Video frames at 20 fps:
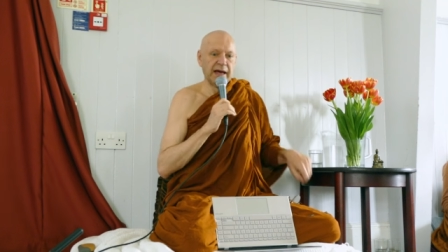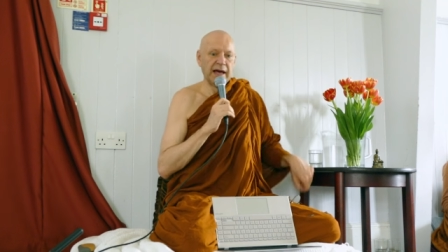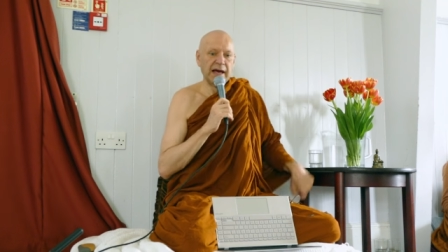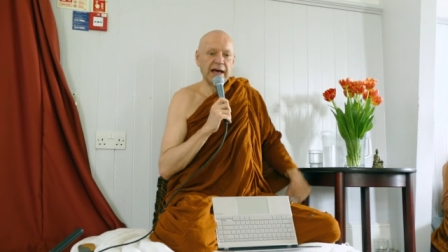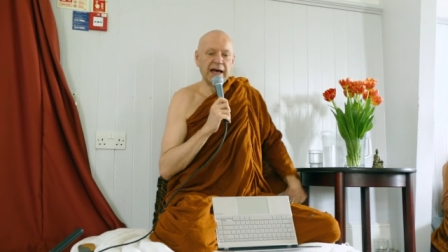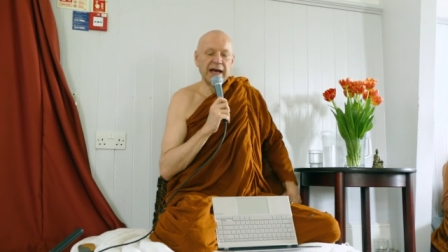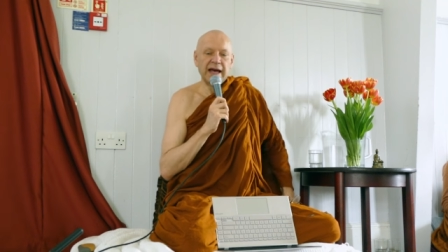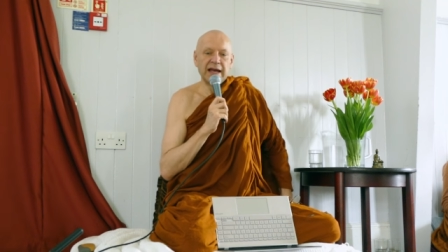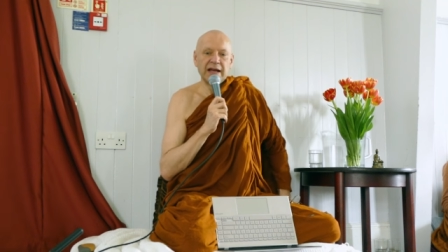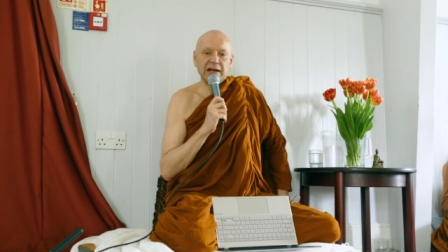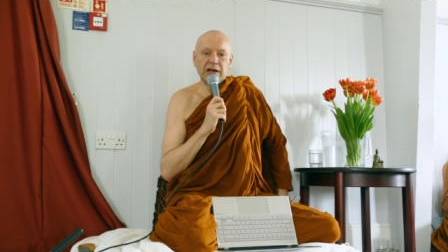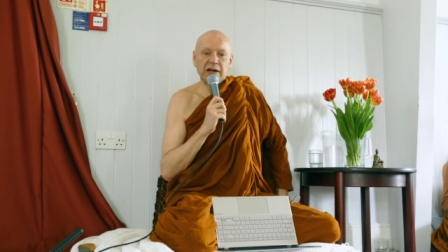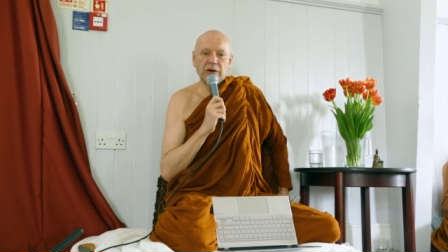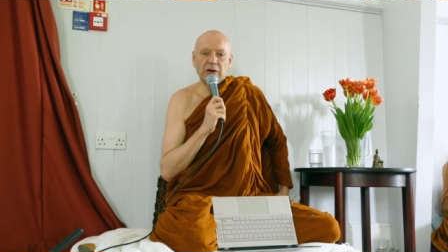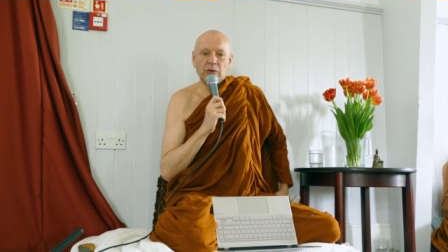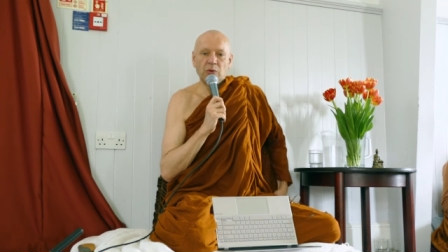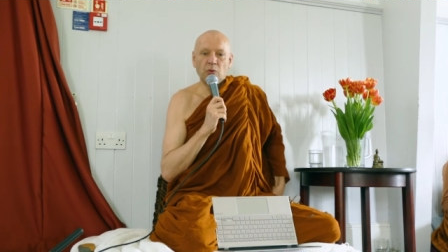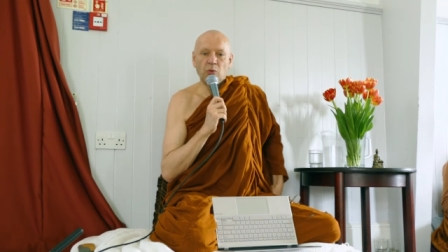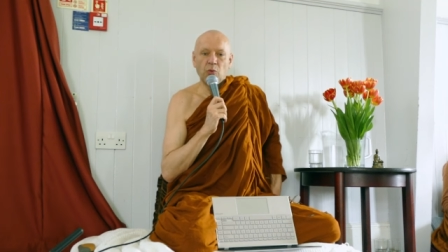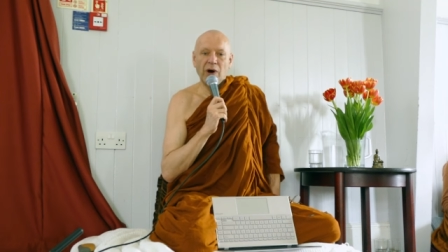And
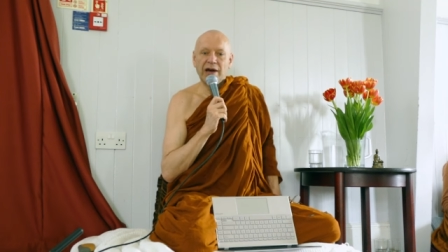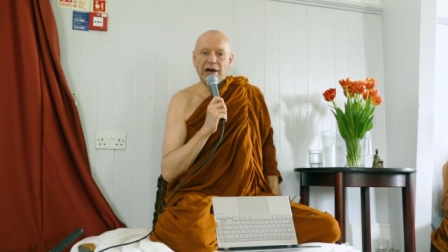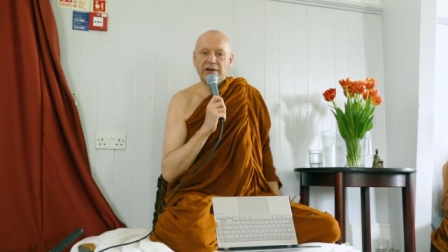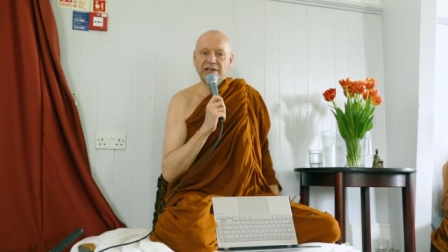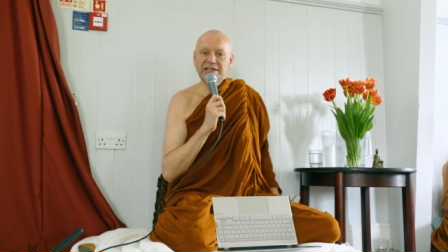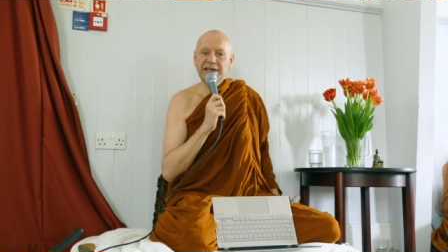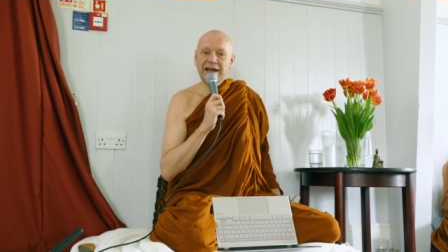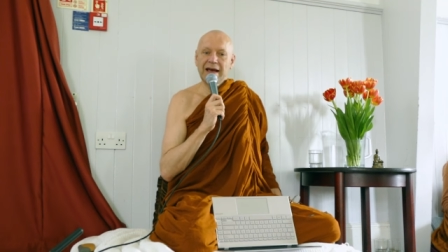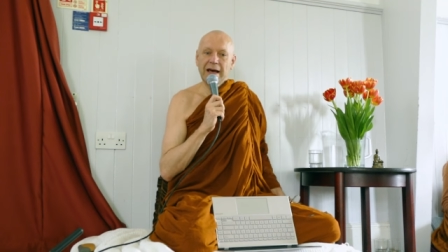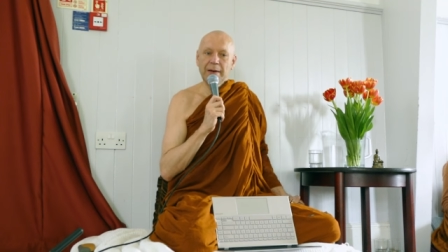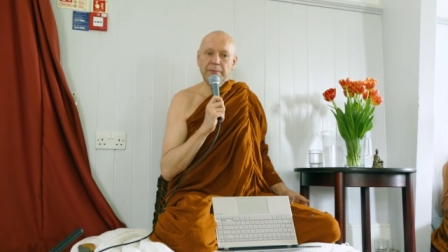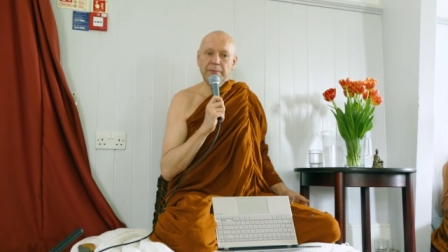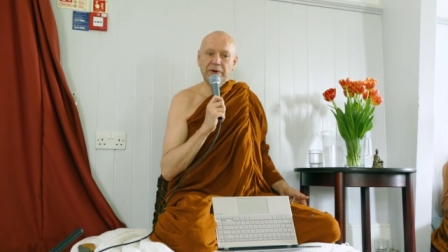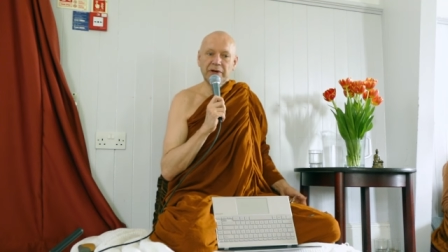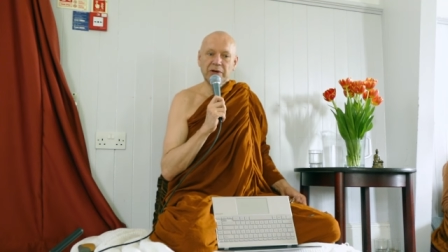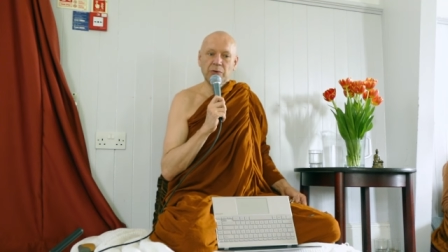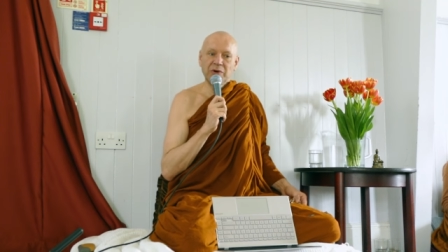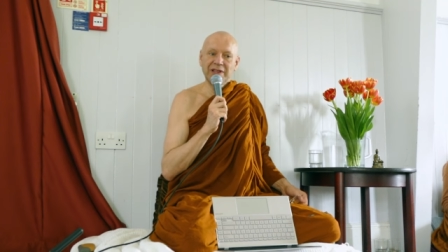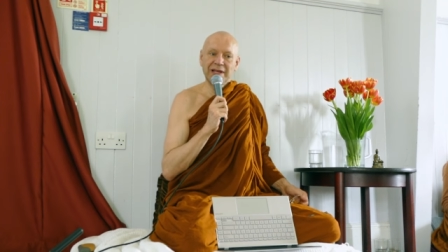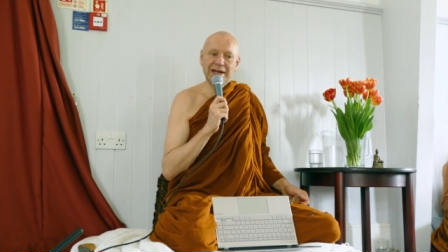uh, why does that
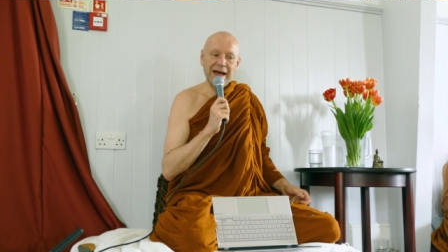happen? Well,